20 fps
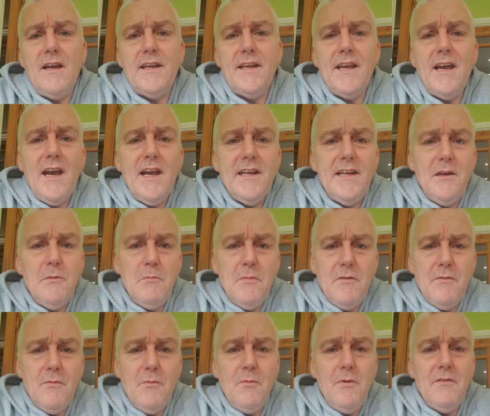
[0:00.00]

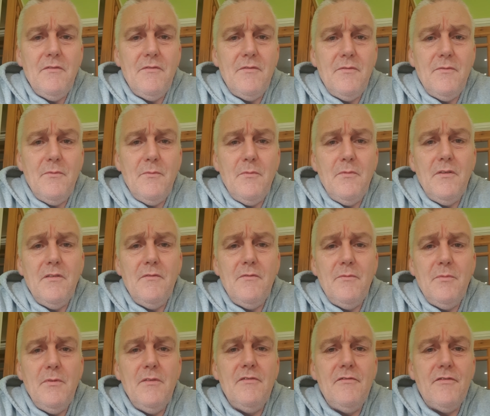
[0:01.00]
guiding
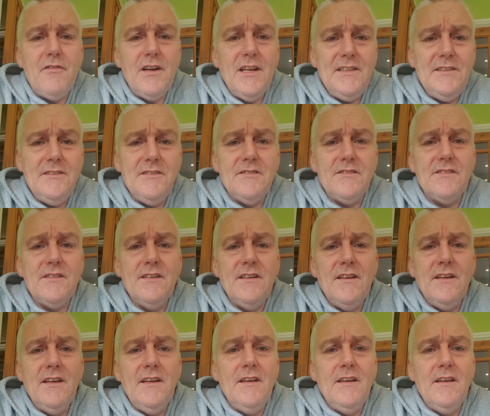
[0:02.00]
with friends,